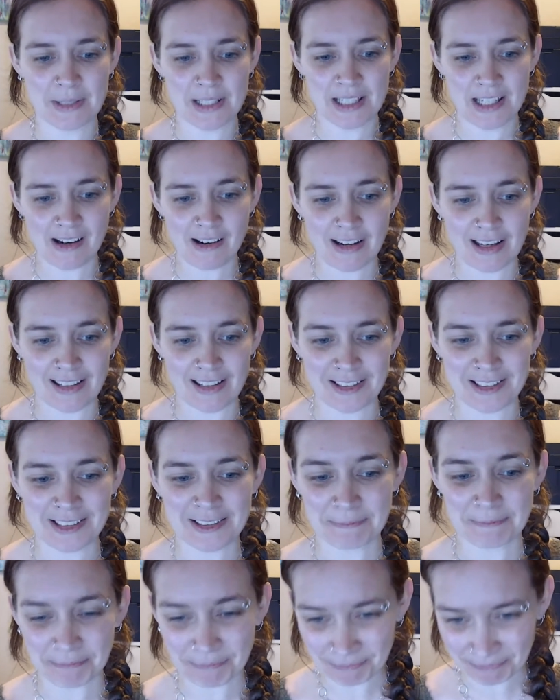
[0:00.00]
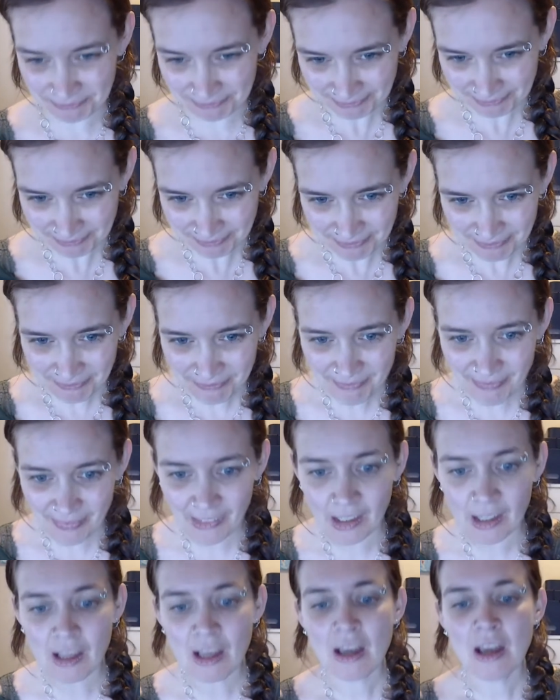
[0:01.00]
materials.
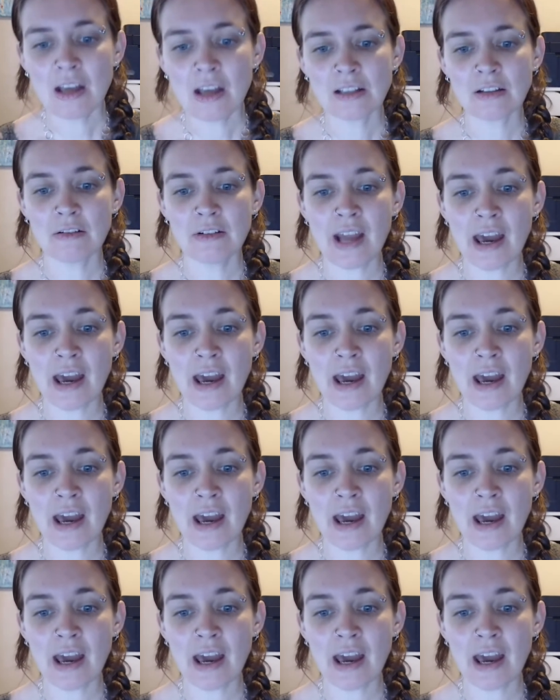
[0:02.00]
So